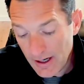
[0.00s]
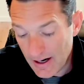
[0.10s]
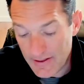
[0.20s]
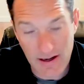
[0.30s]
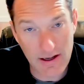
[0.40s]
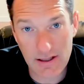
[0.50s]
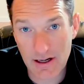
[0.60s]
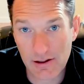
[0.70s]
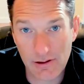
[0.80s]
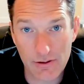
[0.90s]
And that doesn't
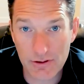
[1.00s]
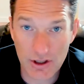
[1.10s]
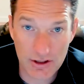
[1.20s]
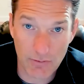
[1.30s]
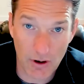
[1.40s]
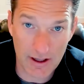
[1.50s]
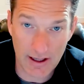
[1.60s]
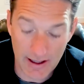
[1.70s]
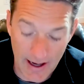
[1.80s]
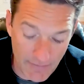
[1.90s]
include just
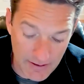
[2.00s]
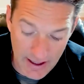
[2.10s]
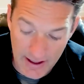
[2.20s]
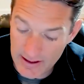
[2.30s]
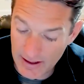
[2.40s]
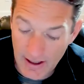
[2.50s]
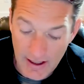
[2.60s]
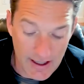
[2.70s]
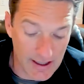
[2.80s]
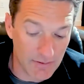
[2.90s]
marketing and advertising.
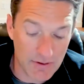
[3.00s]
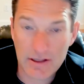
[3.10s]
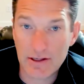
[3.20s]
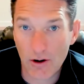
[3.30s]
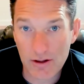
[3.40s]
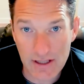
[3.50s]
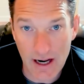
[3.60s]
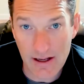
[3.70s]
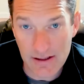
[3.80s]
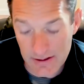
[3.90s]
It could be yard
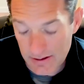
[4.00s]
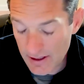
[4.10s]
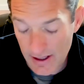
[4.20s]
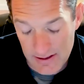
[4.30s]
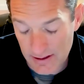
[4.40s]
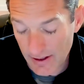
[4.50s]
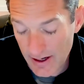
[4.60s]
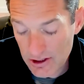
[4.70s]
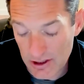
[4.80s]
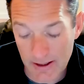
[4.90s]
sign
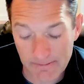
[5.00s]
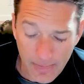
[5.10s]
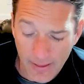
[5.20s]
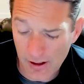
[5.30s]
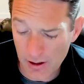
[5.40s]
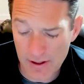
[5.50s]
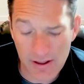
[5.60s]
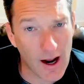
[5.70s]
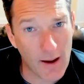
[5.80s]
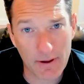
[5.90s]
installation. It could be
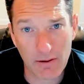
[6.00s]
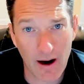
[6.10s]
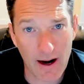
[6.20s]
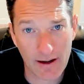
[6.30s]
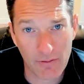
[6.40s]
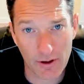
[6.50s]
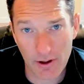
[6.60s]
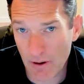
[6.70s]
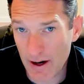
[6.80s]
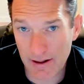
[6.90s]
copywriting where you're
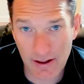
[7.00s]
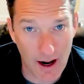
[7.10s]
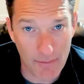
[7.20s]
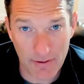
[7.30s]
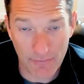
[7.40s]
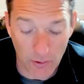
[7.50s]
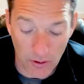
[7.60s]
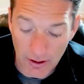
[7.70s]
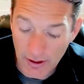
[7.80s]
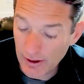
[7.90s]
writing copy
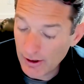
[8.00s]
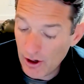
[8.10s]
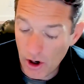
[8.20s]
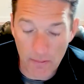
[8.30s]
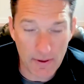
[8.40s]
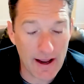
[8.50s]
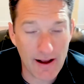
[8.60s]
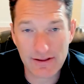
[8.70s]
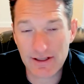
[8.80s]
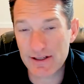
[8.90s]
for open
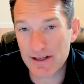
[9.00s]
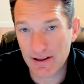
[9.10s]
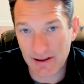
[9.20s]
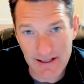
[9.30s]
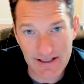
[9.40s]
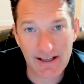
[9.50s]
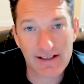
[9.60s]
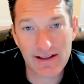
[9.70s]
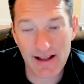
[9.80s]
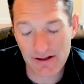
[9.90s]
houses and
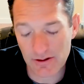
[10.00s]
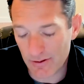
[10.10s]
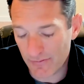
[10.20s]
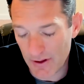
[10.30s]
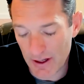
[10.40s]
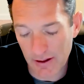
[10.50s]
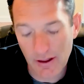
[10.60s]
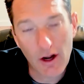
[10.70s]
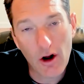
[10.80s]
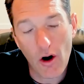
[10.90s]
listings and that sort of thing.
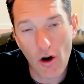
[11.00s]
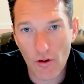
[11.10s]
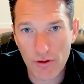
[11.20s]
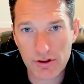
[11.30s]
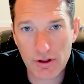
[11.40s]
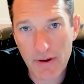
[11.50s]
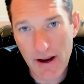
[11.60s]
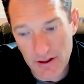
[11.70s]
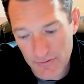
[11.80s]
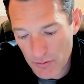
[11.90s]
All those are
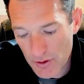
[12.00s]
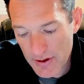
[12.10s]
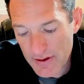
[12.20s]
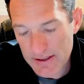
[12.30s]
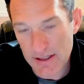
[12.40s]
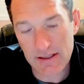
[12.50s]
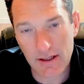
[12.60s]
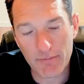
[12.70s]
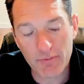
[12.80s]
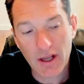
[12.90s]
managed from within the
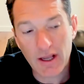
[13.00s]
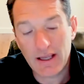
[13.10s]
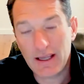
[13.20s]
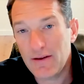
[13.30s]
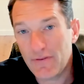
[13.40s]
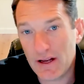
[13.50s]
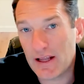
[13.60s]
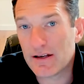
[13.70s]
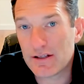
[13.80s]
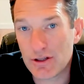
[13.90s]
system. Even
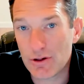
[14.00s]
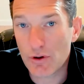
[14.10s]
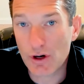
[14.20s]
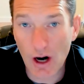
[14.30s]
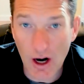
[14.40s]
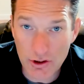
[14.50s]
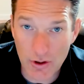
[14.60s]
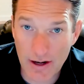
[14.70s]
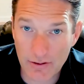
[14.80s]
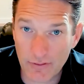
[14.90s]
into
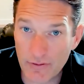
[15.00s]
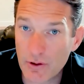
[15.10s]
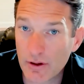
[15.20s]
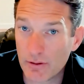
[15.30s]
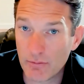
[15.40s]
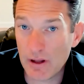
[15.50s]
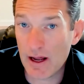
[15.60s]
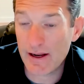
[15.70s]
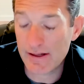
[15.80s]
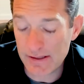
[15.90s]
contract review and
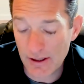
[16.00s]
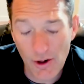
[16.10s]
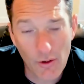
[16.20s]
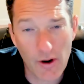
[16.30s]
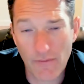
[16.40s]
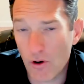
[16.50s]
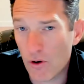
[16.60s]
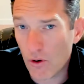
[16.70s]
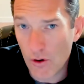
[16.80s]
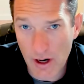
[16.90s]
compliance, we have a
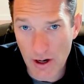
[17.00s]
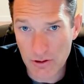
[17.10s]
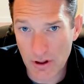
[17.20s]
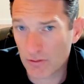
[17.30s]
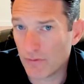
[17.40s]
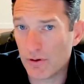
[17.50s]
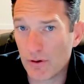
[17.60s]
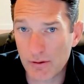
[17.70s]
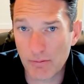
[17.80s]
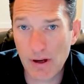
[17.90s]
whole contract review
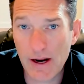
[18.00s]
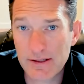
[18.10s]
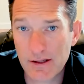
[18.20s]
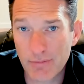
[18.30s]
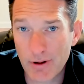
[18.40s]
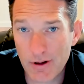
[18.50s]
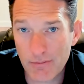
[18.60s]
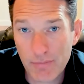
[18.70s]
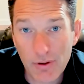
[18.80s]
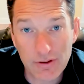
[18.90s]
and compliance
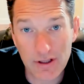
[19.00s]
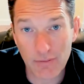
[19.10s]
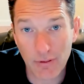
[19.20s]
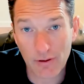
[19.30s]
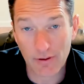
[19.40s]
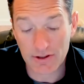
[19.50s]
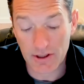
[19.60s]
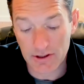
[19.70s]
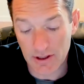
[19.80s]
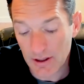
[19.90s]
component built into Brokerage
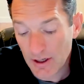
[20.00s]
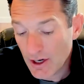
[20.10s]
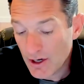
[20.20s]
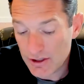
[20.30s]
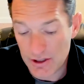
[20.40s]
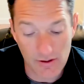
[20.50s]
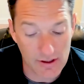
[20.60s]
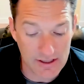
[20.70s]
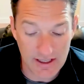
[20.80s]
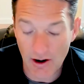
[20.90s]
Engine. So you
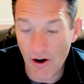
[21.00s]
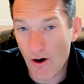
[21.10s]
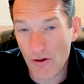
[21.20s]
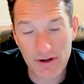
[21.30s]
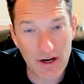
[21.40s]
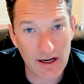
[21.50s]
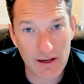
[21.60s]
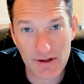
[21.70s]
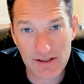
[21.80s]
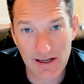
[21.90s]
can see all the
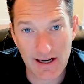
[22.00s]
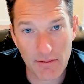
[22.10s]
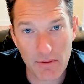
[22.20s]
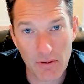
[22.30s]
documents that need to be